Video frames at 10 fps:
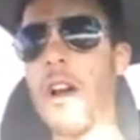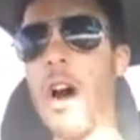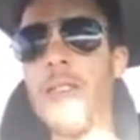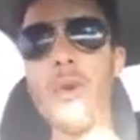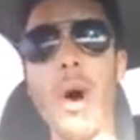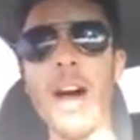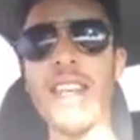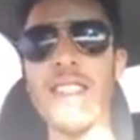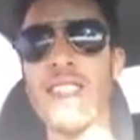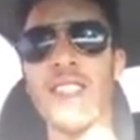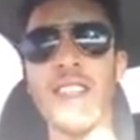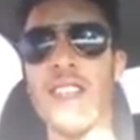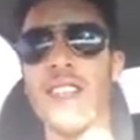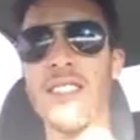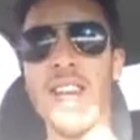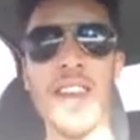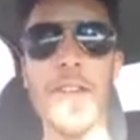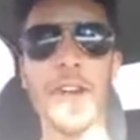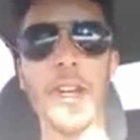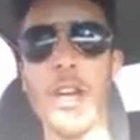Otherwise, they're
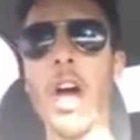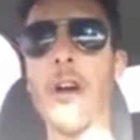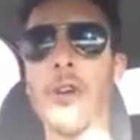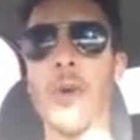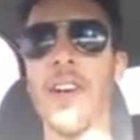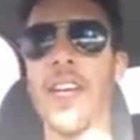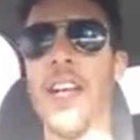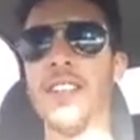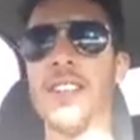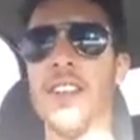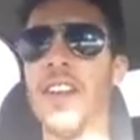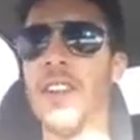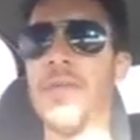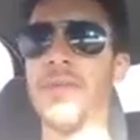never going to know that we're against it.